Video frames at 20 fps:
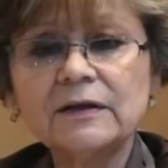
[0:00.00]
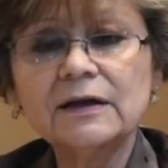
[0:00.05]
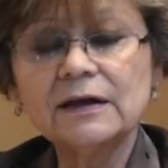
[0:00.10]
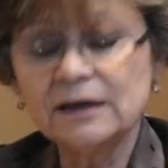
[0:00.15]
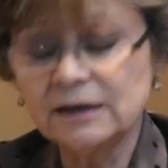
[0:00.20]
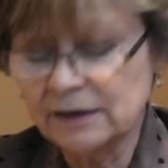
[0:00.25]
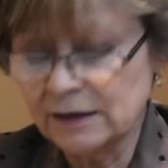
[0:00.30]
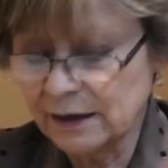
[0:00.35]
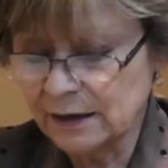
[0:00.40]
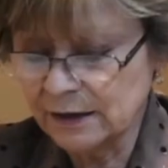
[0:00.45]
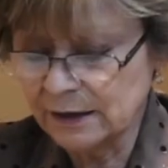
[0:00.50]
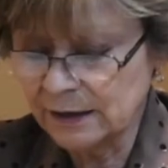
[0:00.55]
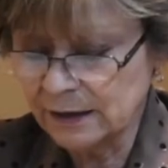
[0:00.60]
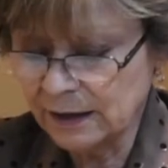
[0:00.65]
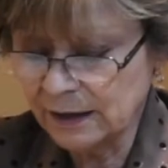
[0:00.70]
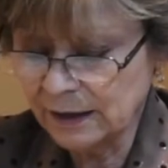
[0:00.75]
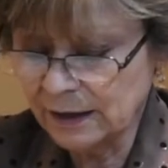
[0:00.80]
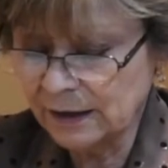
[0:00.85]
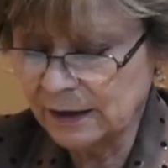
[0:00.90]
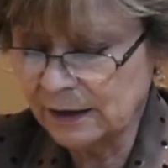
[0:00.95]
and in
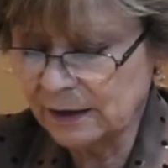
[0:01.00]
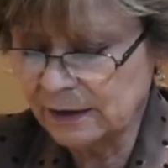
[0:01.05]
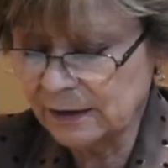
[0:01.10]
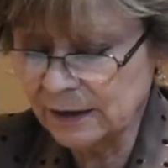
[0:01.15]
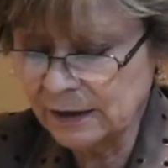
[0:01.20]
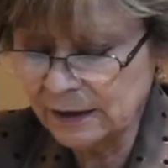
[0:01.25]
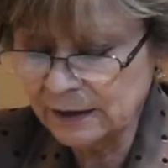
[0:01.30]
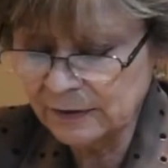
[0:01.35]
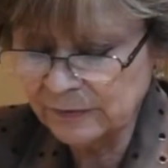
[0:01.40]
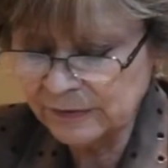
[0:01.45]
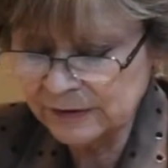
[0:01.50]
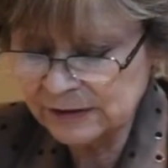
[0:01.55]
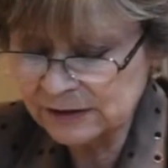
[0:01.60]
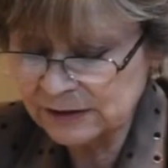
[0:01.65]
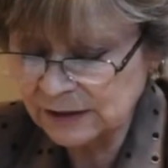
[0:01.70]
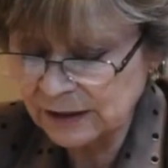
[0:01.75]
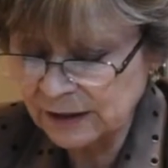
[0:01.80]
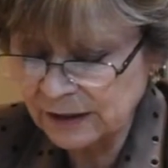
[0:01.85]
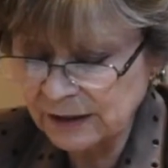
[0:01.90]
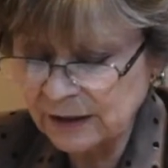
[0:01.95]
spite of the fact
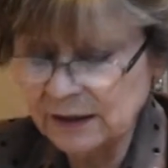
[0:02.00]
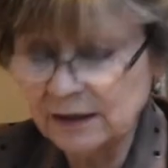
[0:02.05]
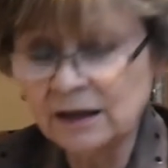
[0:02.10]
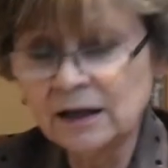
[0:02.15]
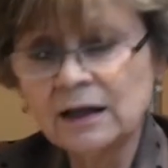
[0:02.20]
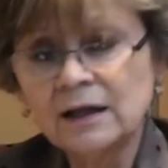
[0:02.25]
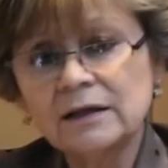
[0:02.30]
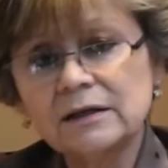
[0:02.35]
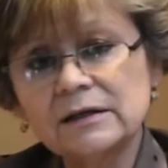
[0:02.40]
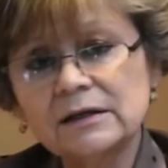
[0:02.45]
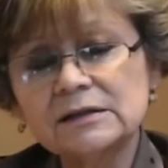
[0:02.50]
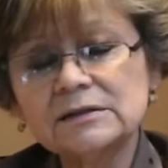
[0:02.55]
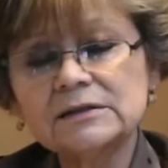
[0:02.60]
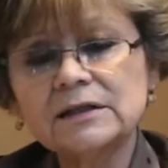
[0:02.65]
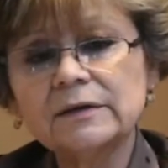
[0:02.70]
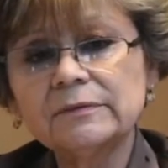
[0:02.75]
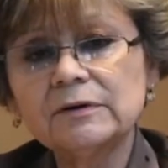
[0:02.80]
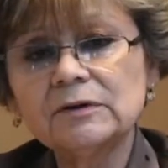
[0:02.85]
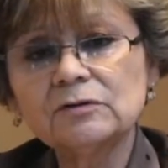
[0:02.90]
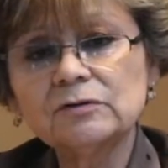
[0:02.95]
that he
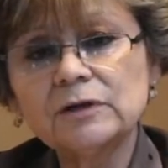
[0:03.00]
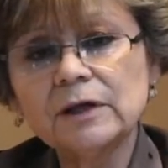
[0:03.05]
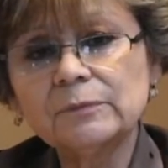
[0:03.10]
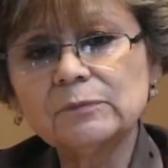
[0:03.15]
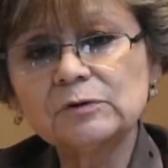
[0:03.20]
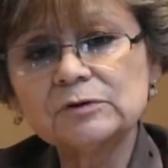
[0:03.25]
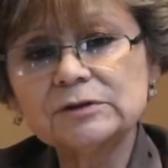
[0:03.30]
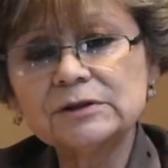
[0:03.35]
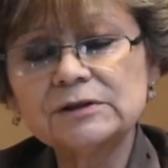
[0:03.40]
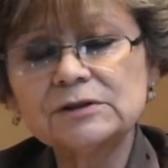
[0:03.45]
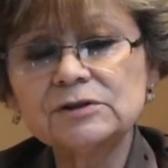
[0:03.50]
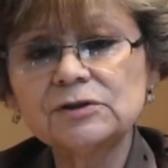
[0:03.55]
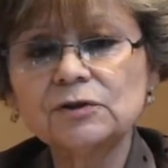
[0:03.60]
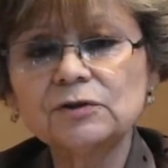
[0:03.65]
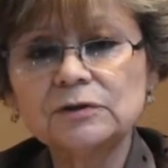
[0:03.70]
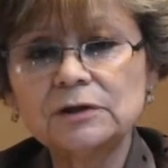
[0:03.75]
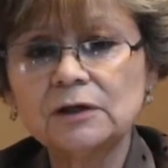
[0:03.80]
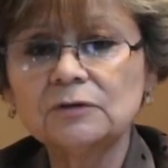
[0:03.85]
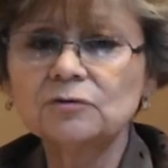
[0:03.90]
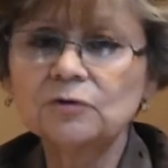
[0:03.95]
was a king in
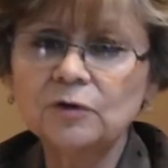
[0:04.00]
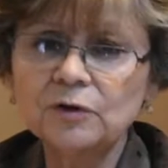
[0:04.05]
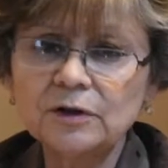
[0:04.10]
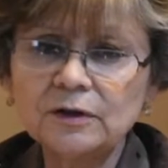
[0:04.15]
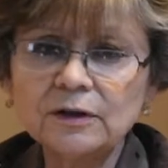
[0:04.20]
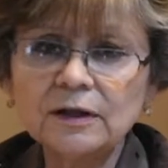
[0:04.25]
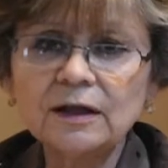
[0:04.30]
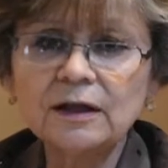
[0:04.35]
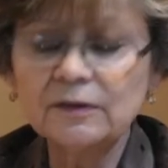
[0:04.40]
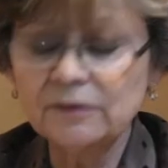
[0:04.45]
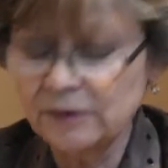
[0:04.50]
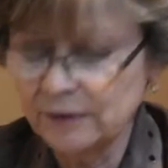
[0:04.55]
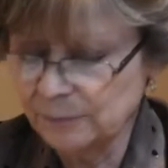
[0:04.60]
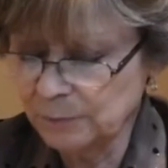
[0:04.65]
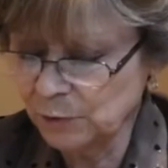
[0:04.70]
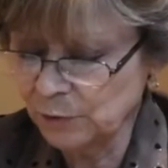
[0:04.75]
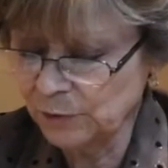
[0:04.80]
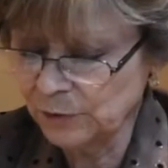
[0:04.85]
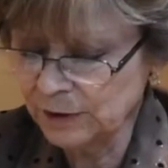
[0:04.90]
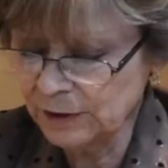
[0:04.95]
Israel, he was in a
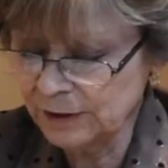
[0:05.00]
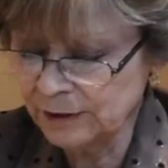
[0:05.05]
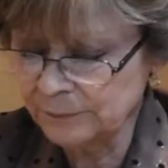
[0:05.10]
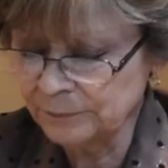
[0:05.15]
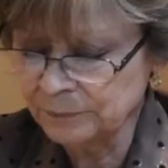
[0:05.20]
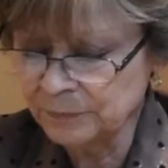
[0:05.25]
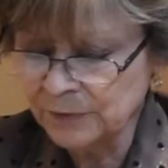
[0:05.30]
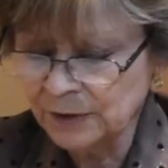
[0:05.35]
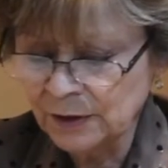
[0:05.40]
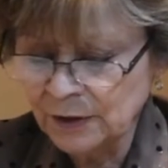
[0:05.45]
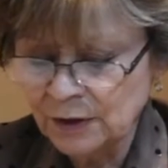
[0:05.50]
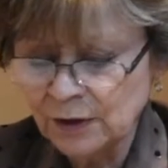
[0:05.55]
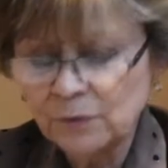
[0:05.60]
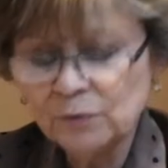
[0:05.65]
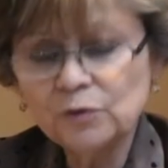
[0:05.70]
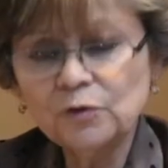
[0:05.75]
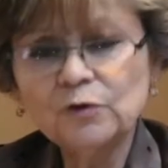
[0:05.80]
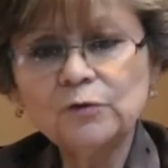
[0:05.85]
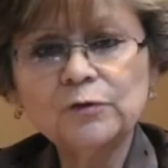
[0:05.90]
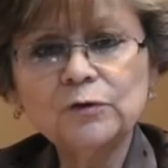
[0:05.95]
position of
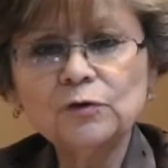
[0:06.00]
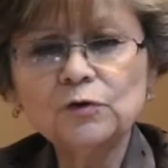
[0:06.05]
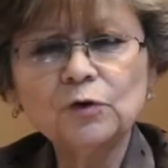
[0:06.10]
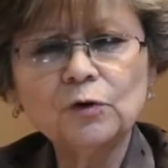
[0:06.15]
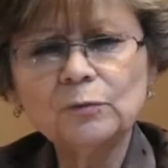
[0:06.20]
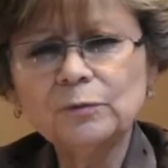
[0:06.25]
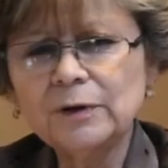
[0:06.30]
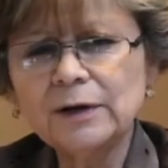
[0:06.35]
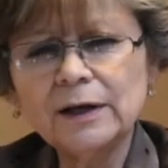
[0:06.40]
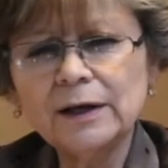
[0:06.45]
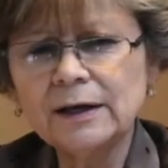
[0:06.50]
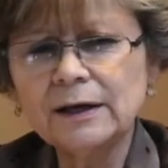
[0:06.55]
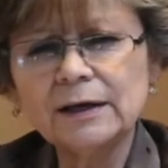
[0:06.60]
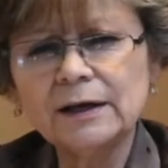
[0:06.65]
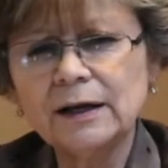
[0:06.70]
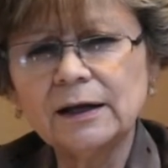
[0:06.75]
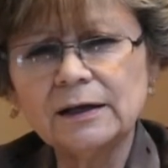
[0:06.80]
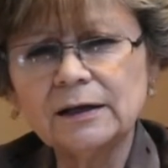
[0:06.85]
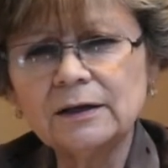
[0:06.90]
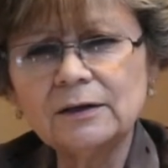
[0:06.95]
authority, he
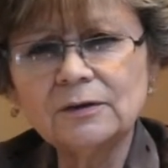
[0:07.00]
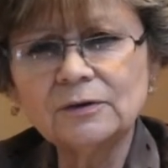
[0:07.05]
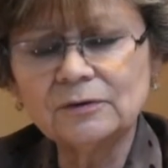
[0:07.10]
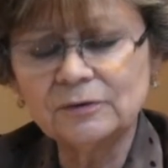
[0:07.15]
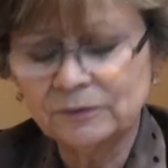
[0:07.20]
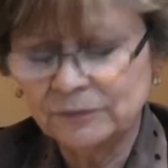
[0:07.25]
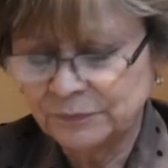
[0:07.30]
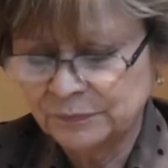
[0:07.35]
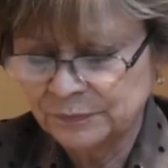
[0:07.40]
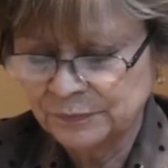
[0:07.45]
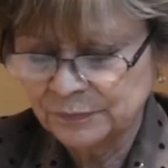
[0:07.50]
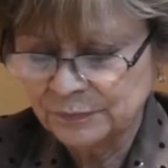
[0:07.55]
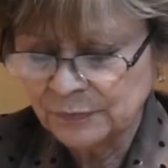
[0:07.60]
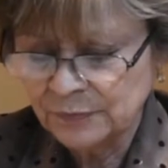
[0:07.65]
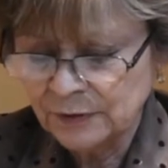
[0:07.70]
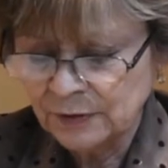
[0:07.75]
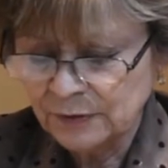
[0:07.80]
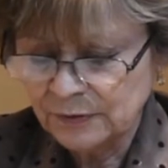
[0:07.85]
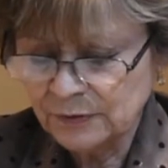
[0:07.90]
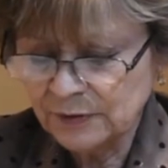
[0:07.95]
was not a
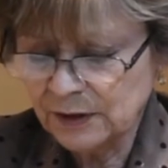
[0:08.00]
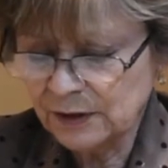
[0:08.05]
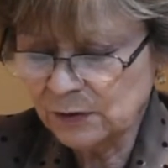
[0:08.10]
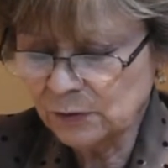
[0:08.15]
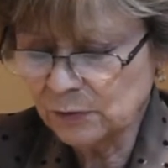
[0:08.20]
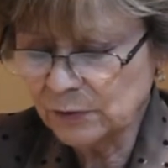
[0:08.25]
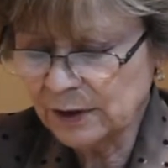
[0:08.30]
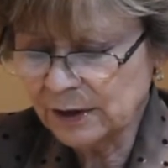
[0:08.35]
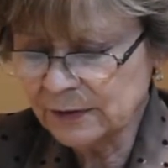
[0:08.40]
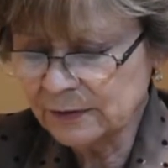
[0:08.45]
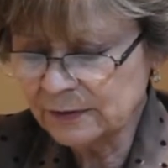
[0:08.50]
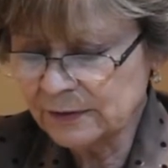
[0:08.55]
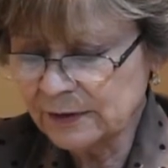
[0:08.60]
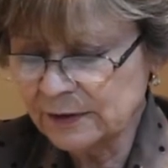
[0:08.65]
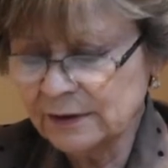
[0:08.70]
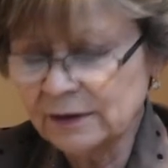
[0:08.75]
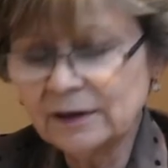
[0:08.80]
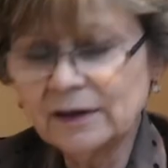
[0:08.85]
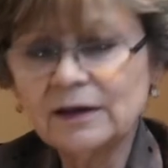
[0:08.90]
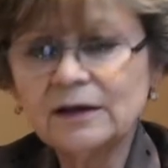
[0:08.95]
man who was
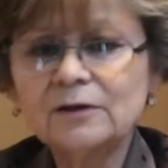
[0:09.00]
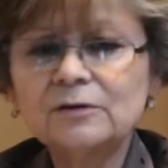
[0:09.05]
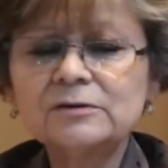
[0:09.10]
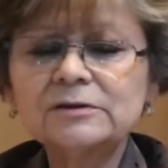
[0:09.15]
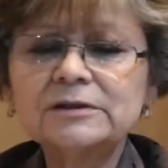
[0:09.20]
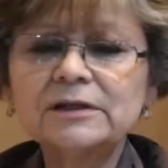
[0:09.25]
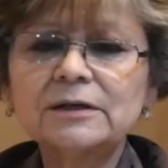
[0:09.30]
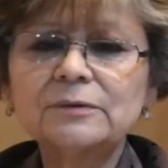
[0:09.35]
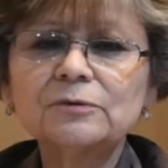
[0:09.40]
arrogant.